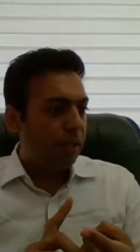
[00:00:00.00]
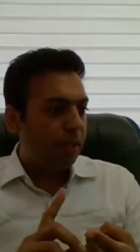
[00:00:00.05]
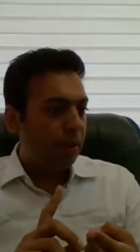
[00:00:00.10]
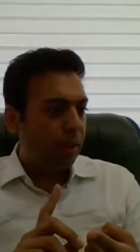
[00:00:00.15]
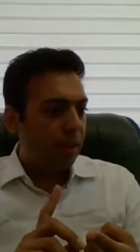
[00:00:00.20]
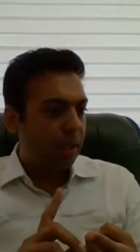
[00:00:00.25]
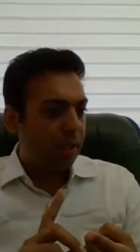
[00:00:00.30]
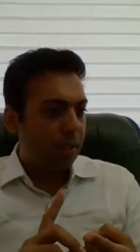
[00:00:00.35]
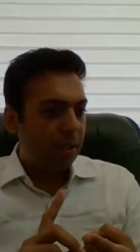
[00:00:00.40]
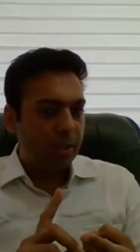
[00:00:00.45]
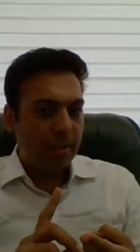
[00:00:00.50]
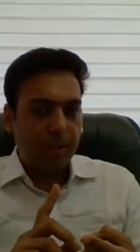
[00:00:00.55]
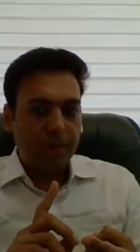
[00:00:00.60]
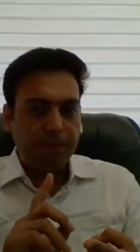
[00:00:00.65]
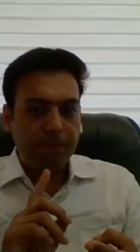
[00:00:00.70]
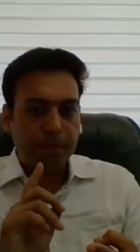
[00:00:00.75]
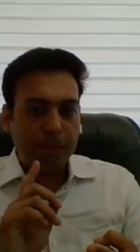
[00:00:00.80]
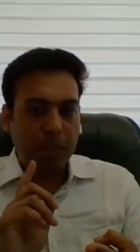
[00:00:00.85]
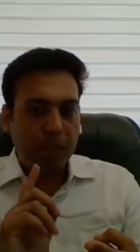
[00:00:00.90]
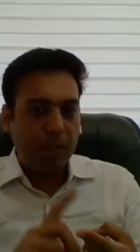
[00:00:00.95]
your uh,
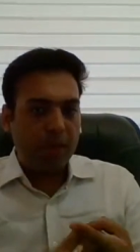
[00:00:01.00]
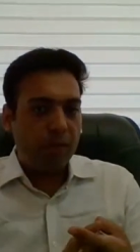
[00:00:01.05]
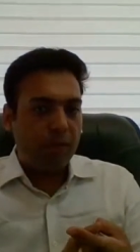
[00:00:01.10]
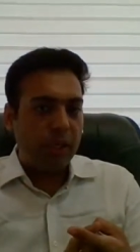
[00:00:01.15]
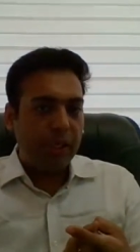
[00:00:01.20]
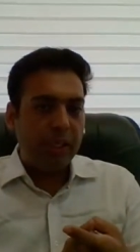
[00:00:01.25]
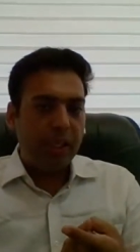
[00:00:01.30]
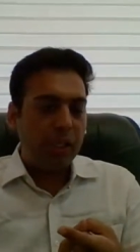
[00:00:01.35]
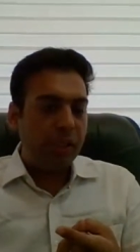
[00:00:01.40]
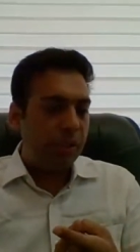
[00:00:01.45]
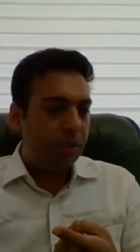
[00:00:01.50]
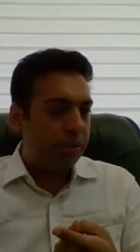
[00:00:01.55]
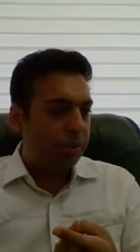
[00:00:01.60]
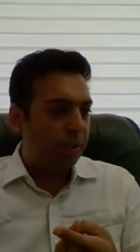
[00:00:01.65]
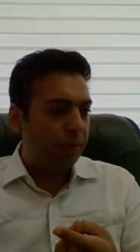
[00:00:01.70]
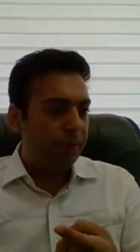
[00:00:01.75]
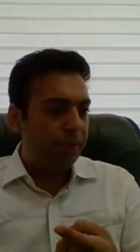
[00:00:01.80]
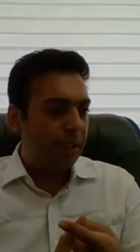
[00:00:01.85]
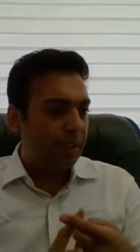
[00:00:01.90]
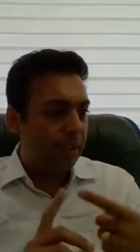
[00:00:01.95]
uh, one year
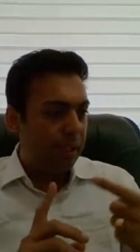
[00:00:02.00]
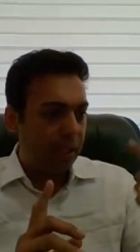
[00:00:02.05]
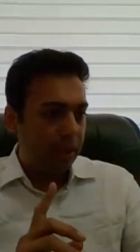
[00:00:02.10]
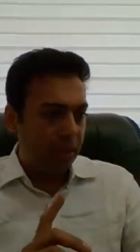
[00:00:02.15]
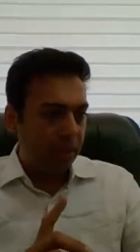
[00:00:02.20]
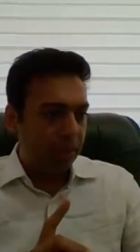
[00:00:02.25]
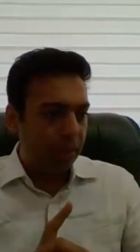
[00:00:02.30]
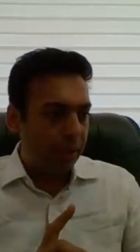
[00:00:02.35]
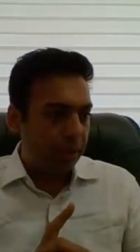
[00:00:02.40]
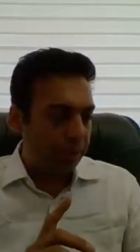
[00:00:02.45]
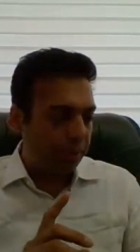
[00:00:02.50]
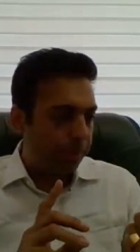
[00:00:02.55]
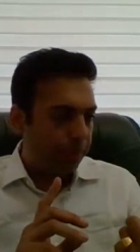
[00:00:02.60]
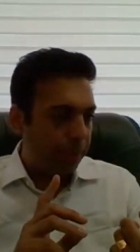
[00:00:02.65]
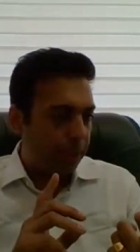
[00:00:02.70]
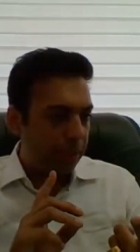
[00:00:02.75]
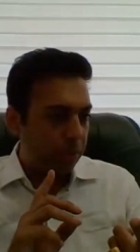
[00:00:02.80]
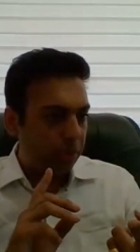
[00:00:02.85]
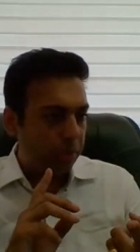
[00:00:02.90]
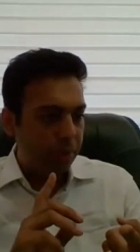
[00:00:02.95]
tuition fee that you need to
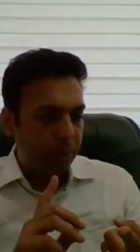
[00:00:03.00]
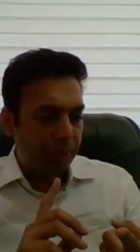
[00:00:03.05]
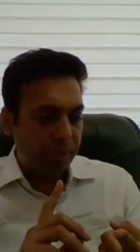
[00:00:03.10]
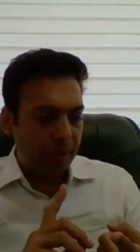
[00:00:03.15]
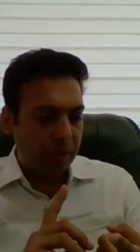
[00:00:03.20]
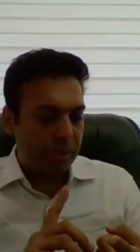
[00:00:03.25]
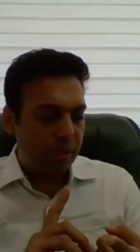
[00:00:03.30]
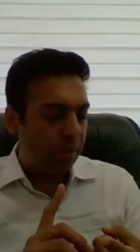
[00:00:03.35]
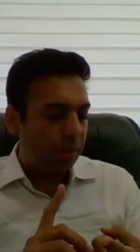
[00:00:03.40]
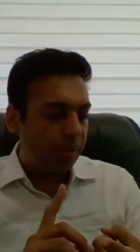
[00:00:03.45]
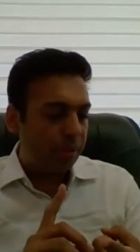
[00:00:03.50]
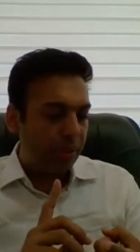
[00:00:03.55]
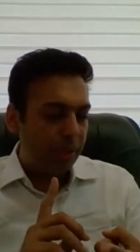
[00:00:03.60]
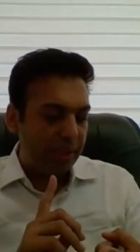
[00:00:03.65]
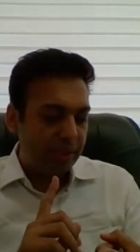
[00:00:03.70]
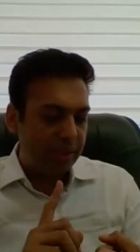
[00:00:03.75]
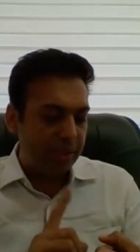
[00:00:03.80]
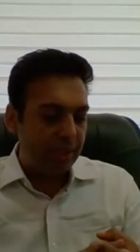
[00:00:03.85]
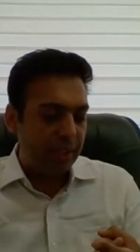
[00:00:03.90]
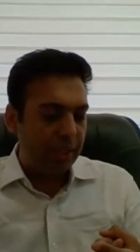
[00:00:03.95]
pay to university or
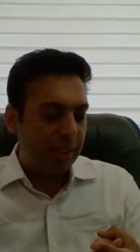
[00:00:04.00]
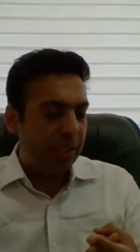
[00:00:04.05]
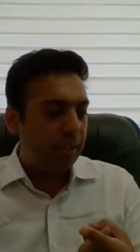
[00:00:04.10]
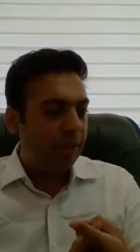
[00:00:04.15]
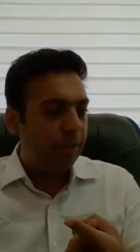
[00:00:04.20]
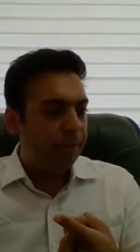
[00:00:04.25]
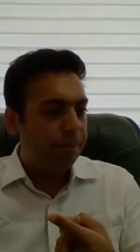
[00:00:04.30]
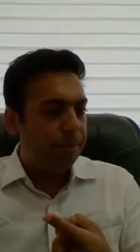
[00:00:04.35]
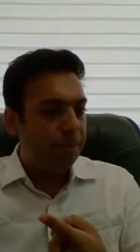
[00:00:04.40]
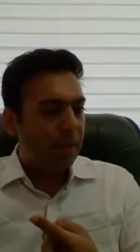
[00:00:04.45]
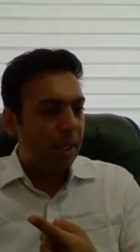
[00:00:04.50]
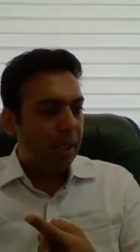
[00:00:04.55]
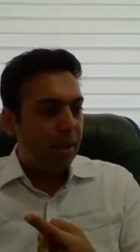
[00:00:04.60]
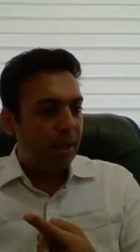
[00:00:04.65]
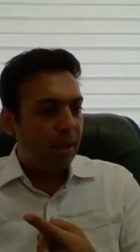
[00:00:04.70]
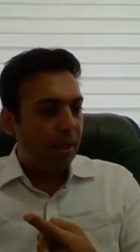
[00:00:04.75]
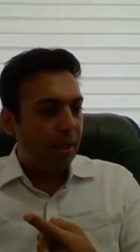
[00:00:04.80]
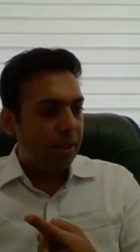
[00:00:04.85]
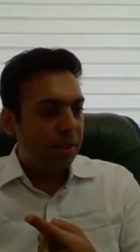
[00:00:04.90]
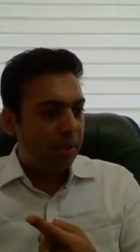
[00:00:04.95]
college. Then
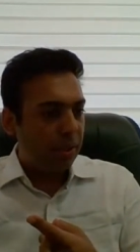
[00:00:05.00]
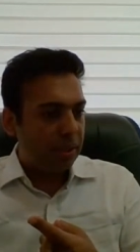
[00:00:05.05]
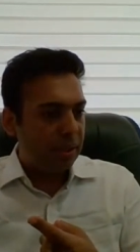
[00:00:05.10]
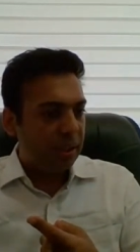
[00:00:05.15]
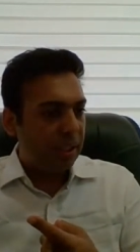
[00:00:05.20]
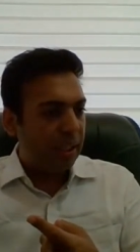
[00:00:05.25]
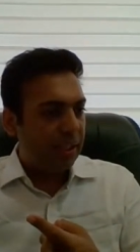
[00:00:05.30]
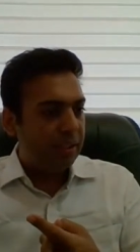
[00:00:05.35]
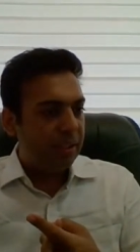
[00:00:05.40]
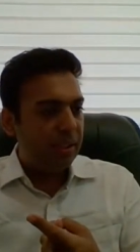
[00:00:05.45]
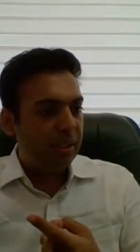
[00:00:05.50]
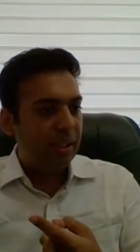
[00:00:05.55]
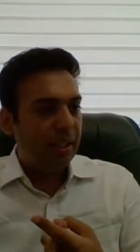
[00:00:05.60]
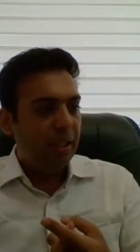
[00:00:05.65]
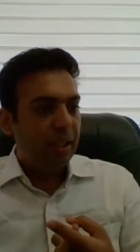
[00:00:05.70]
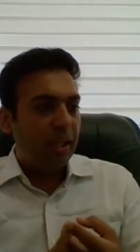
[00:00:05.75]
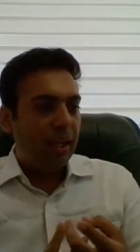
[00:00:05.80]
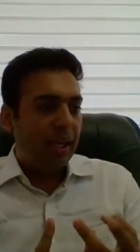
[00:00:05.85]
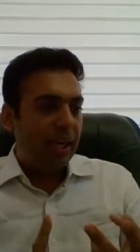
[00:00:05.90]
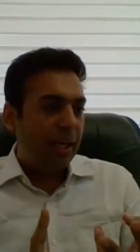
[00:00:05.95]
Uh, your G I C,
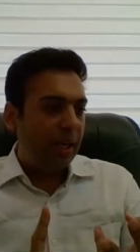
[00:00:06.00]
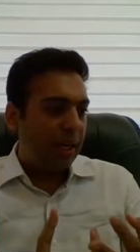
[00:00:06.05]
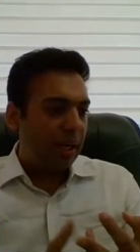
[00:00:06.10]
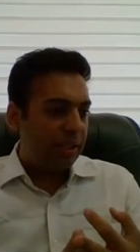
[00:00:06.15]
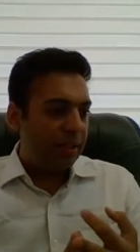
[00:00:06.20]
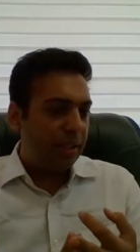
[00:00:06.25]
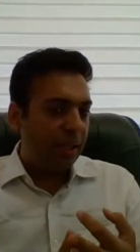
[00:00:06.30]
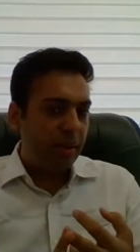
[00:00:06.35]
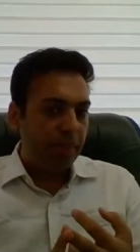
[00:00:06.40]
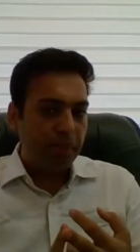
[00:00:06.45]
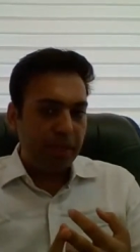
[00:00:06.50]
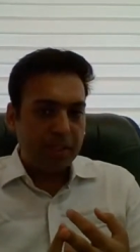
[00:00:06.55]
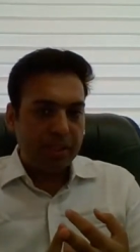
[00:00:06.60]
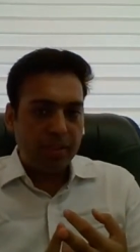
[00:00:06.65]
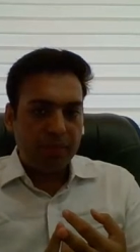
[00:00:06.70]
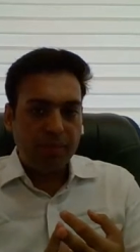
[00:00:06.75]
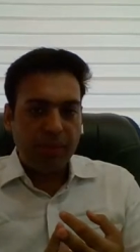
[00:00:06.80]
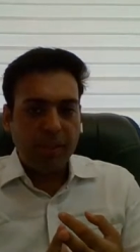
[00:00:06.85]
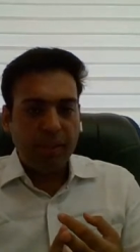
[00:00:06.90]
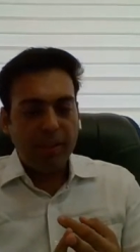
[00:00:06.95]
and last the
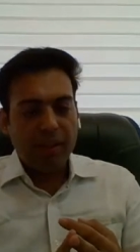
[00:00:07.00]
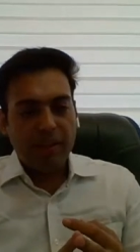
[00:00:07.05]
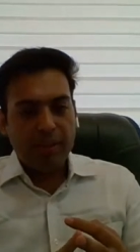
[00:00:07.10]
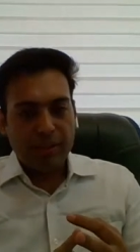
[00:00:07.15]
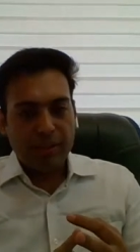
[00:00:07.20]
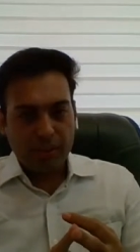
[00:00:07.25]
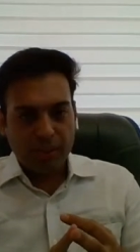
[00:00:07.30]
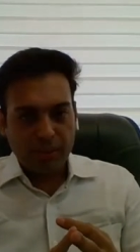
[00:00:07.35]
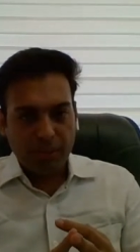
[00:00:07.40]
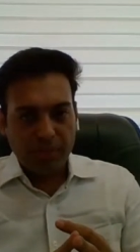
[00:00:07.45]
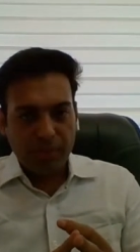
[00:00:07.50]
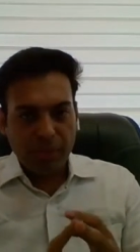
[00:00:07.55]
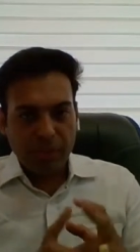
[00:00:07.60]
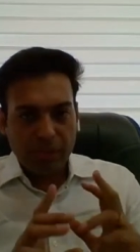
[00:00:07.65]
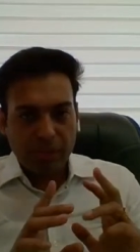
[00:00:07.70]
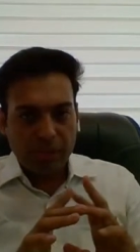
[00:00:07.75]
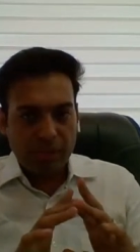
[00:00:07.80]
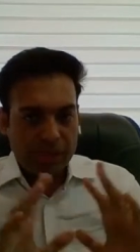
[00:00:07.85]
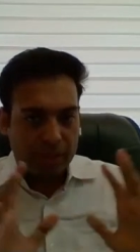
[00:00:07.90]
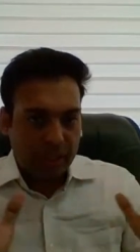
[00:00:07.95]
embassy fee. So we
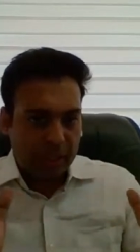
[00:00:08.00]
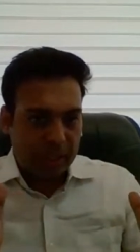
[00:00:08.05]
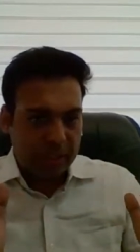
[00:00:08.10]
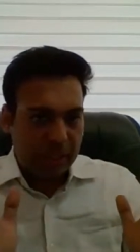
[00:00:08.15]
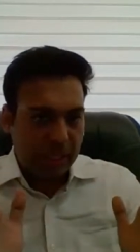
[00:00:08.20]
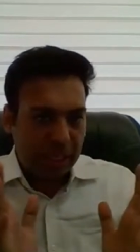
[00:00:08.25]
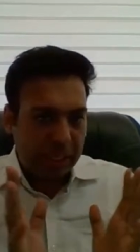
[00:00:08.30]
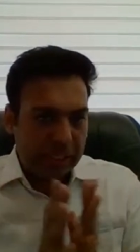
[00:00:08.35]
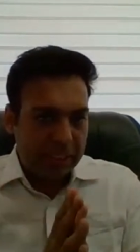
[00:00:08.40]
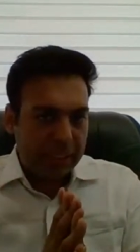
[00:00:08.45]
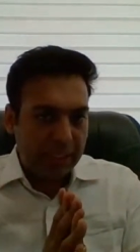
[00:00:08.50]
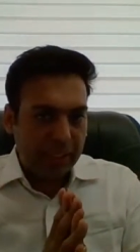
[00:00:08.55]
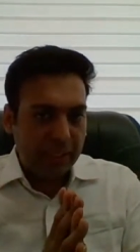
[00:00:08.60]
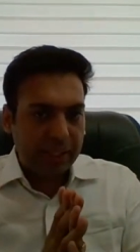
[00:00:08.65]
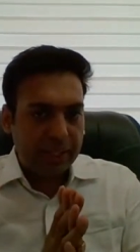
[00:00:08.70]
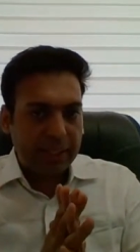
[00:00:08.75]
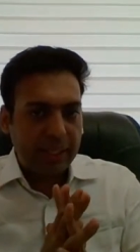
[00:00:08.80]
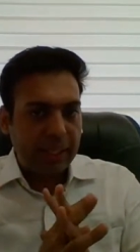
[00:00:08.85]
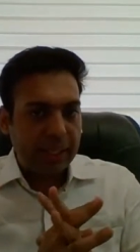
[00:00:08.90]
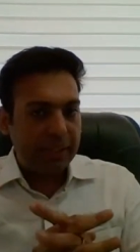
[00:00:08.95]
don't charge anything
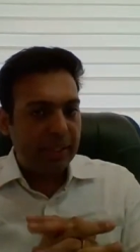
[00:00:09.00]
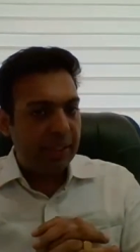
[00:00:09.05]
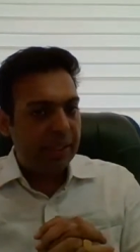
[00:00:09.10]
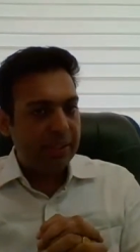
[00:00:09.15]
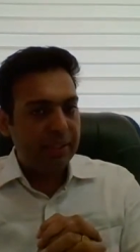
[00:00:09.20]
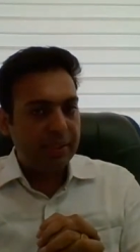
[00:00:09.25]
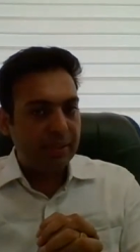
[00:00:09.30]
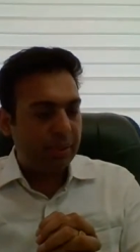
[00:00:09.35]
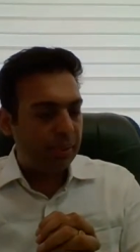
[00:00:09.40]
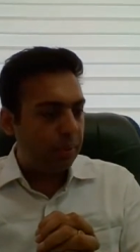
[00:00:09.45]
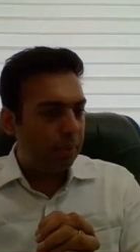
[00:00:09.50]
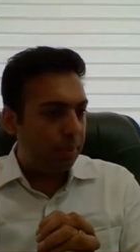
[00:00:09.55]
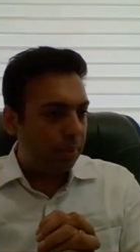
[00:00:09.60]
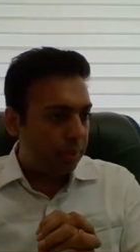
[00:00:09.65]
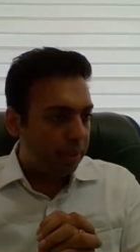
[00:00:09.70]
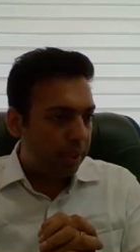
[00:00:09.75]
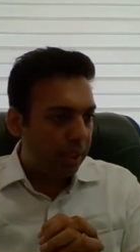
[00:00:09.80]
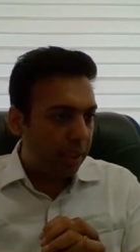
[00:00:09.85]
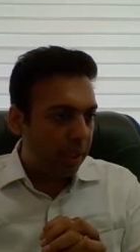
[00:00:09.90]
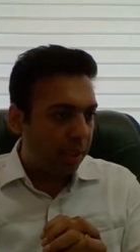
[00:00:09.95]
in that case, so
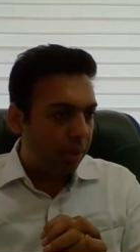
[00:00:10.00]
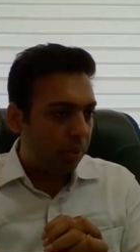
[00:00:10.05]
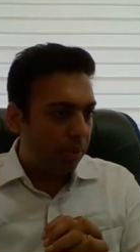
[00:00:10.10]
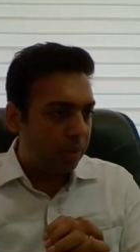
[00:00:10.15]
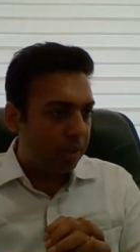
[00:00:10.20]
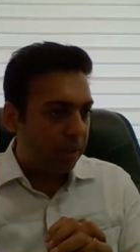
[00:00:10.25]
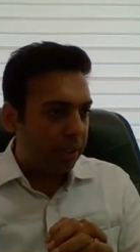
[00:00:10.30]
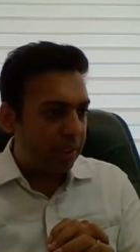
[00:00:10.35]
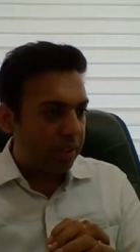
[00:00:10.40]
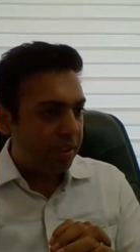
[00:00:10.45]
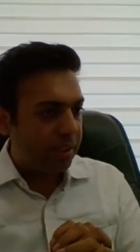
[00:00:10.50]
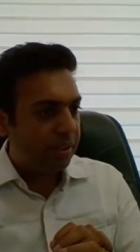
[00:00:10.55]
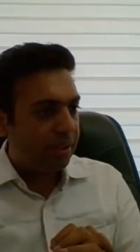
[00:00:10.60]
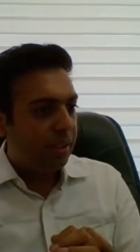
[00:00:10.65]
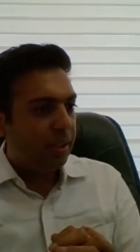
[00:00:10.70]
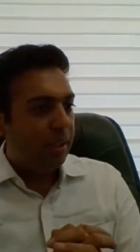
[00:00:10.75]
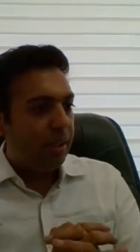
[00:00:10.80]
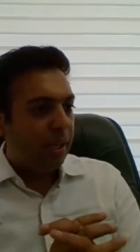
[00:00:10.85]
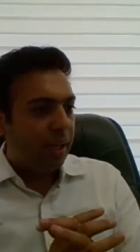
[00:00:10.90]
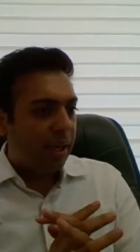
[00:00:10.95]
there are no charges.
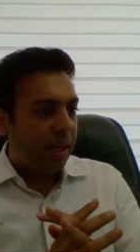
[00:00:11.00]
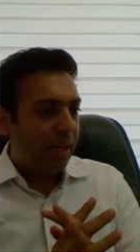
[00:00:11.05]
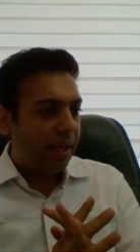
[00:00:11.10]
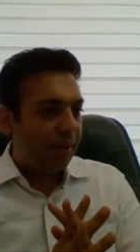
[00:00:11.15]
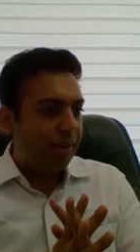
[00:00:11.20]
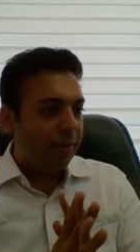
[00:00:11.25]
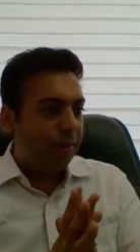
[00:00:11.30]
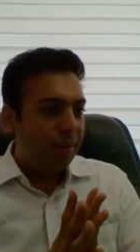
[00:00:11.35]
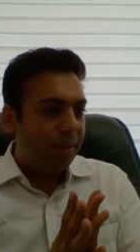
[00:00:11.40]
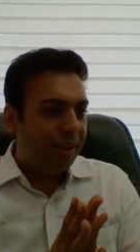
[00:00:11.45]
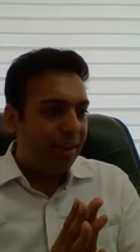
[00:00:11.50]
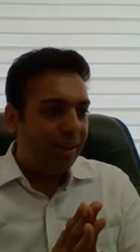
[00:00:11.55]
And